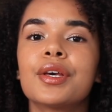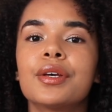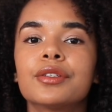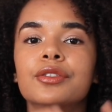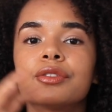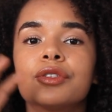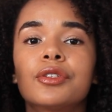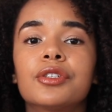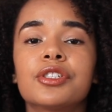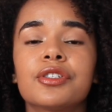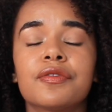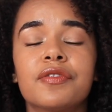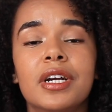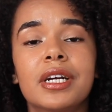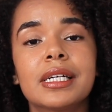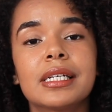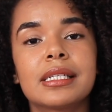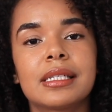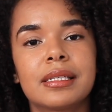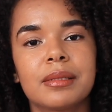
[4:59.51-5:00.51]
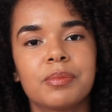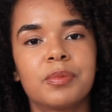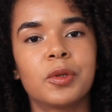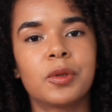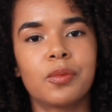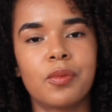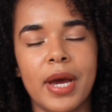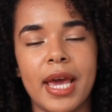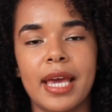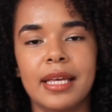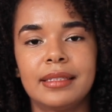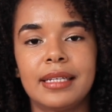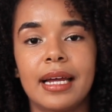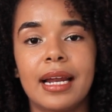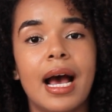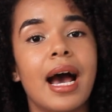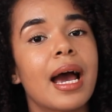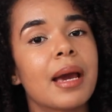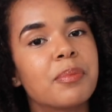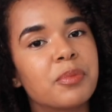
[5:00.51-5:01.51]
So there's a very simple way that
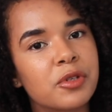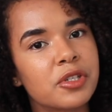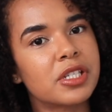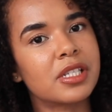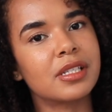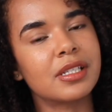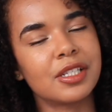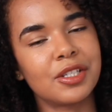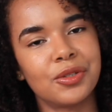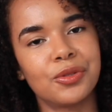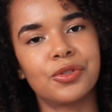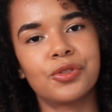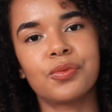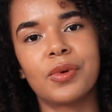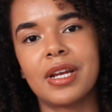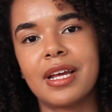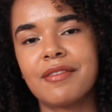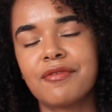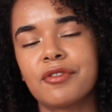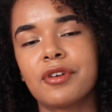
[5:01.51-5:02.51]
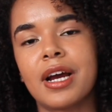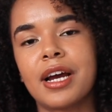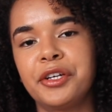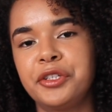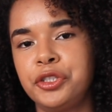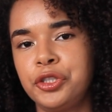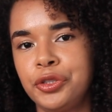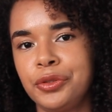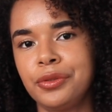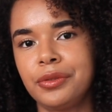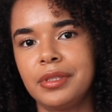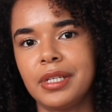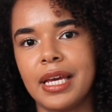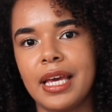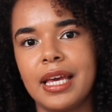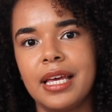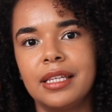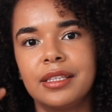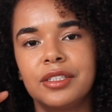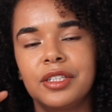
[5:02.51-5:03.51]
I personally use whenever I shoot
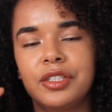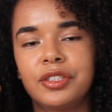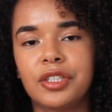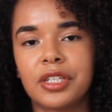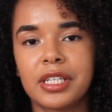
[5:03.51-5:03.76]
in the